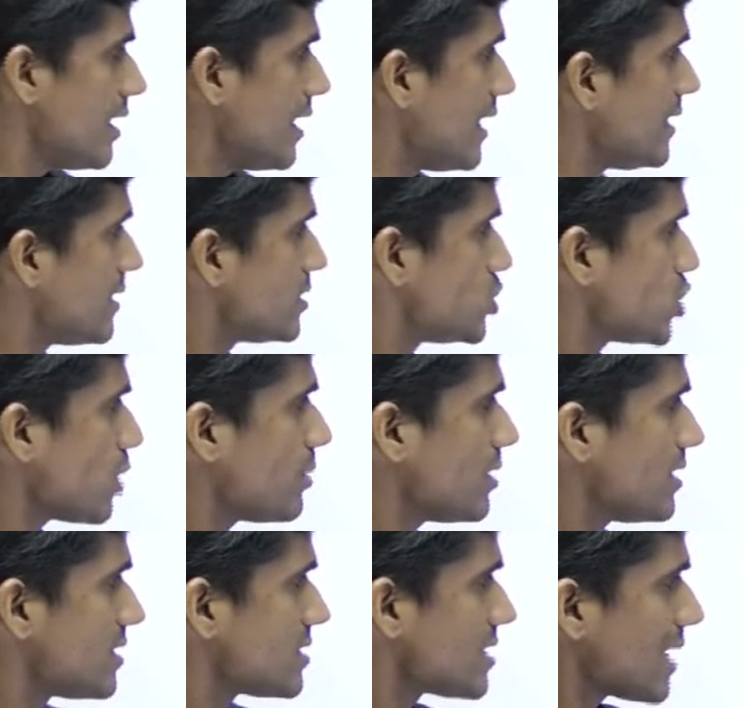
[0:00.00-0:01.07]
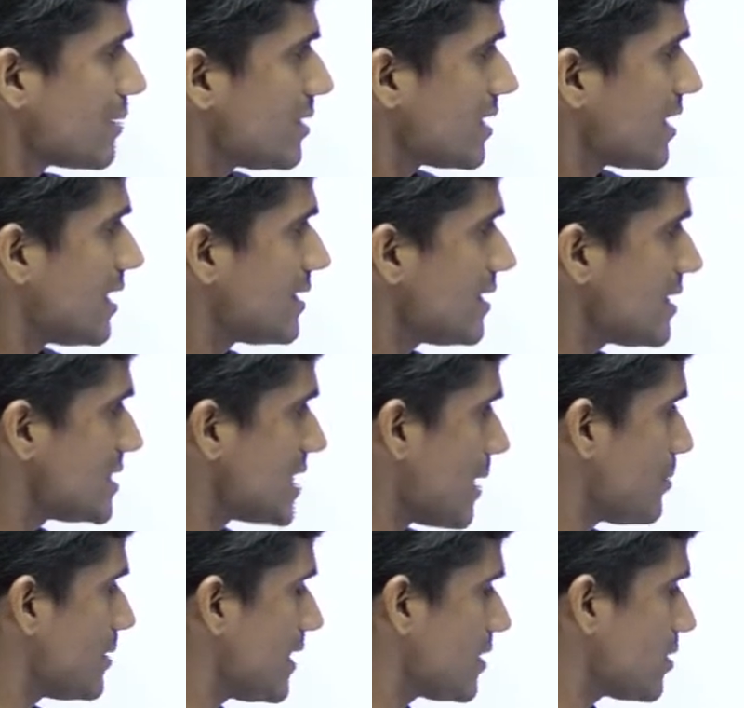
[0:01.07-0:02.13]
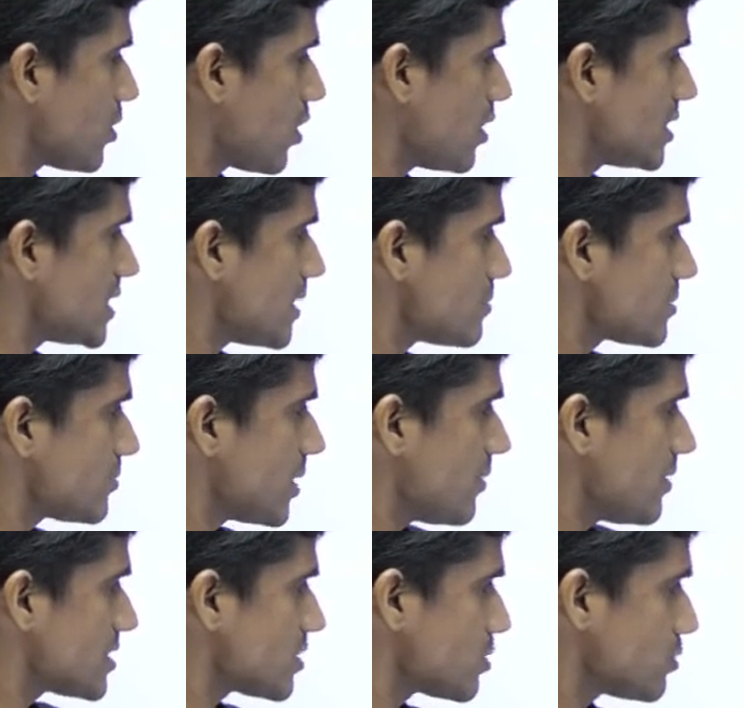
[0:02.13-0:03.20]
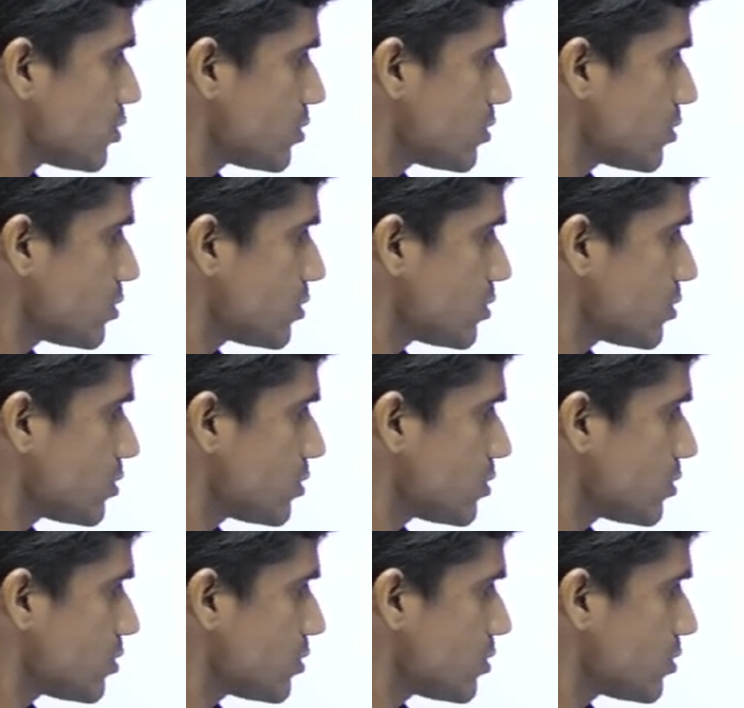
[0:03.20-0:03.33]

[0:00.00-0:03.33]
and job alerts, admit card, exam date, all exams, previous